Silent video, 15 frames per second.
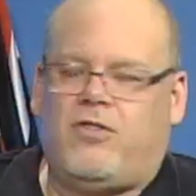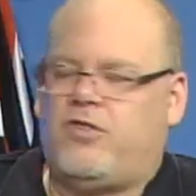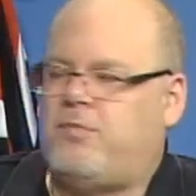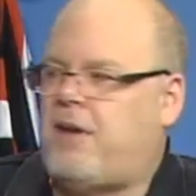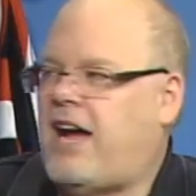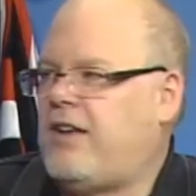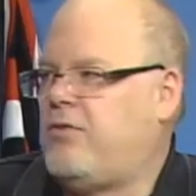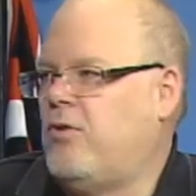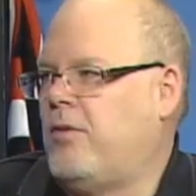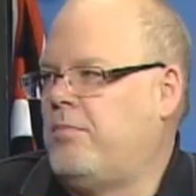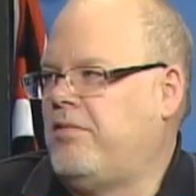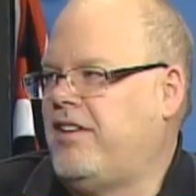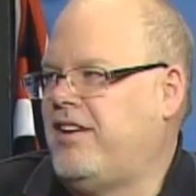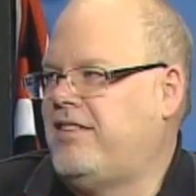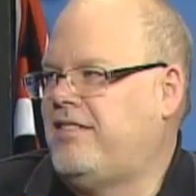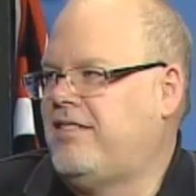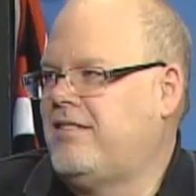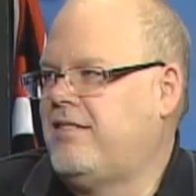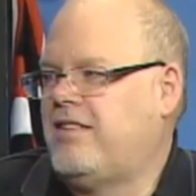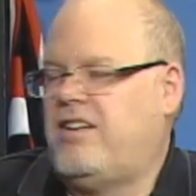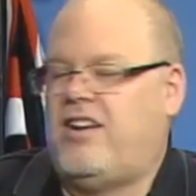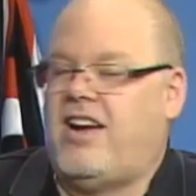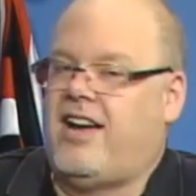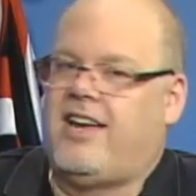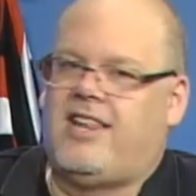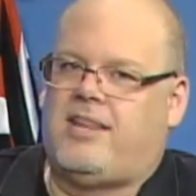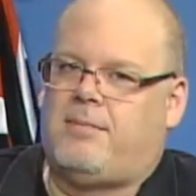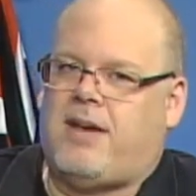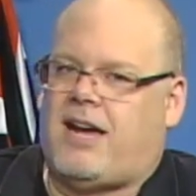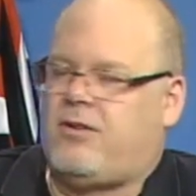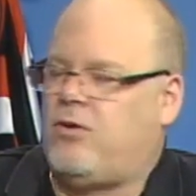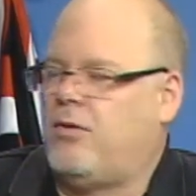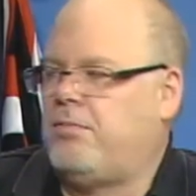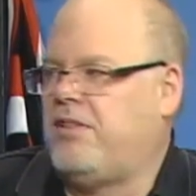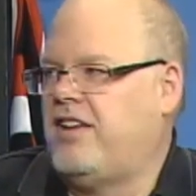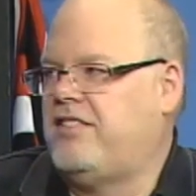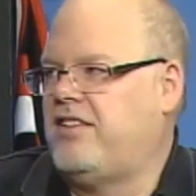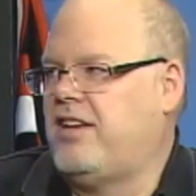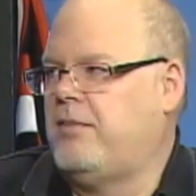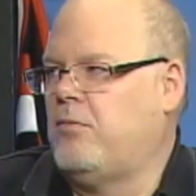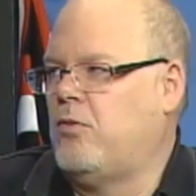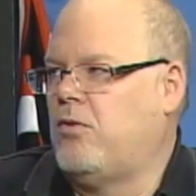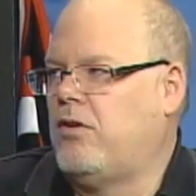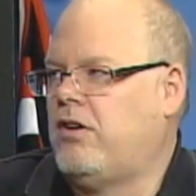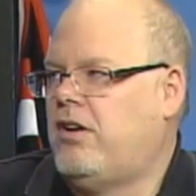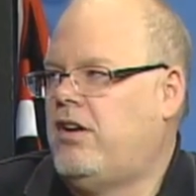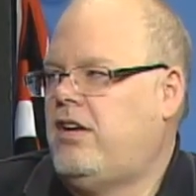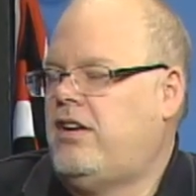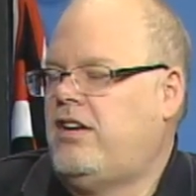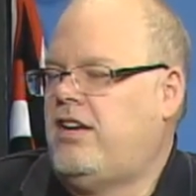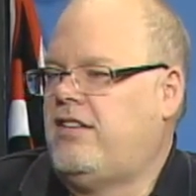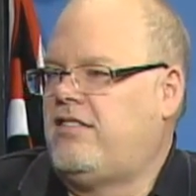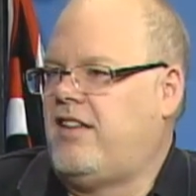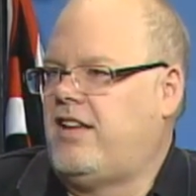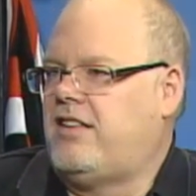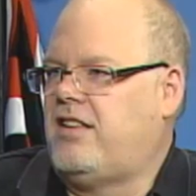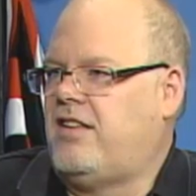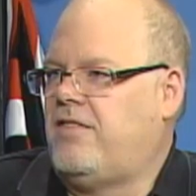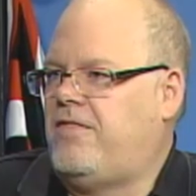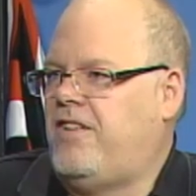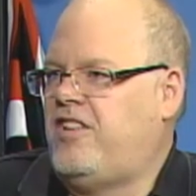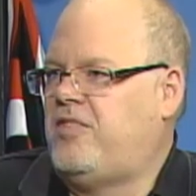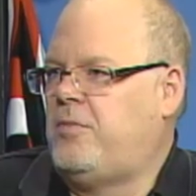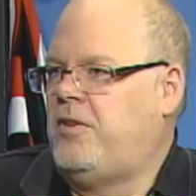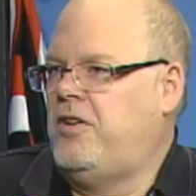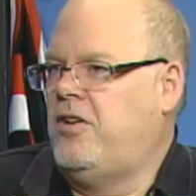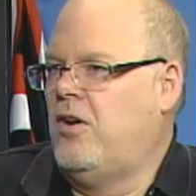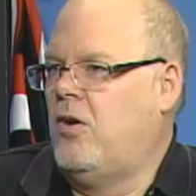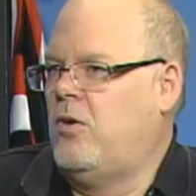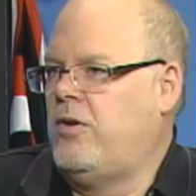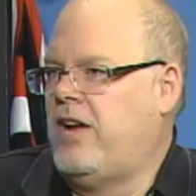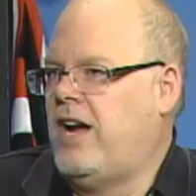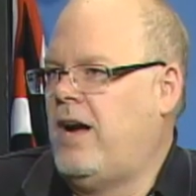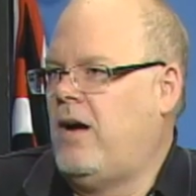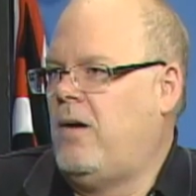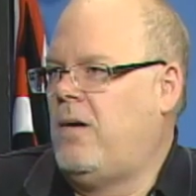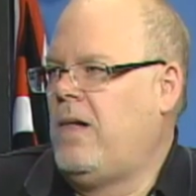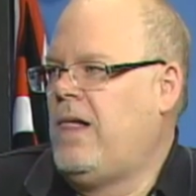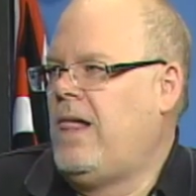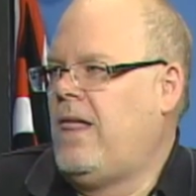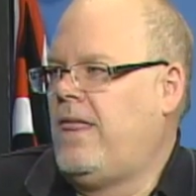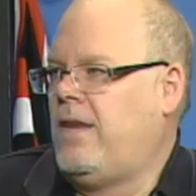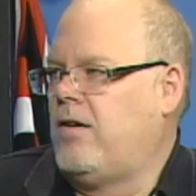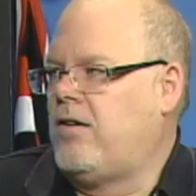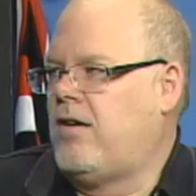on those backdoor plays. They're not getting the backdoor plays anymore. It's like the defensemen know now they're